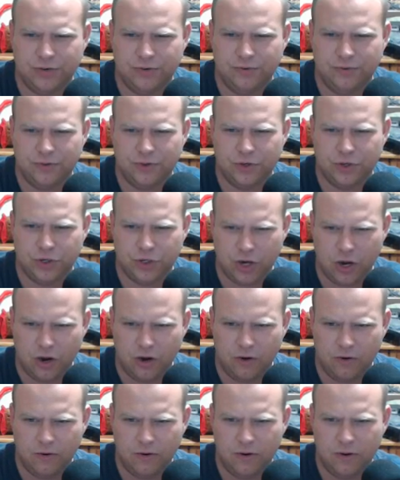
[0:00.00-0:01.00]
the
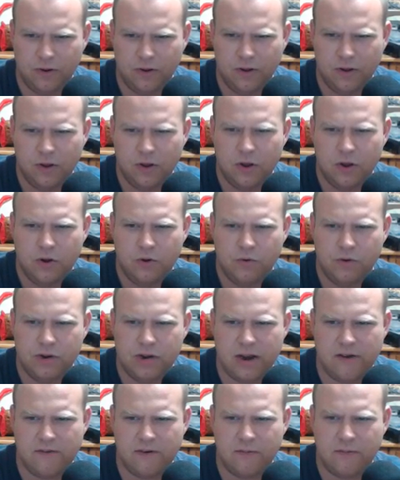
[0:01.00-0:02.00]
show
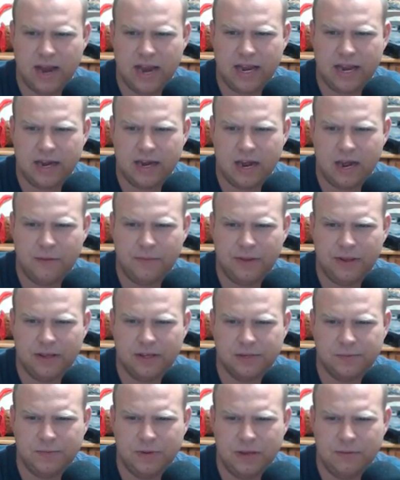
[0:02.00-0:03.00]
would never make it now
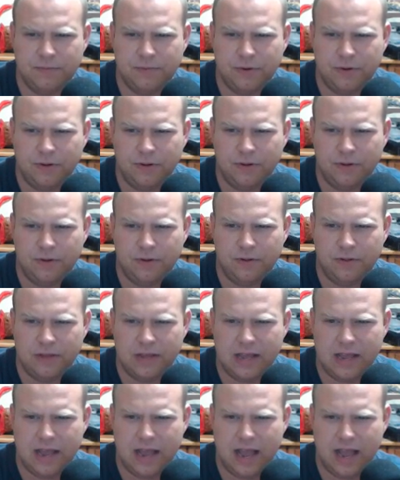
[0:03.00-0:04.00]
because
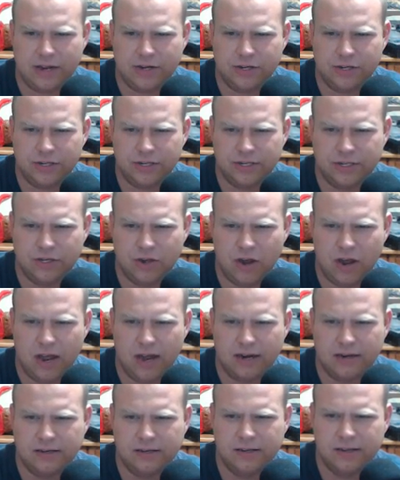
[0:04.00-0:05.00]
they actually
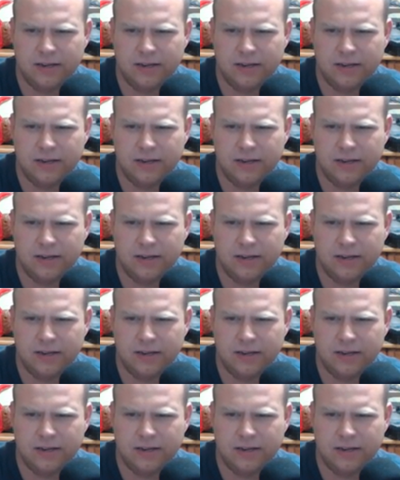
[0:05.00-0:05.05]
talked.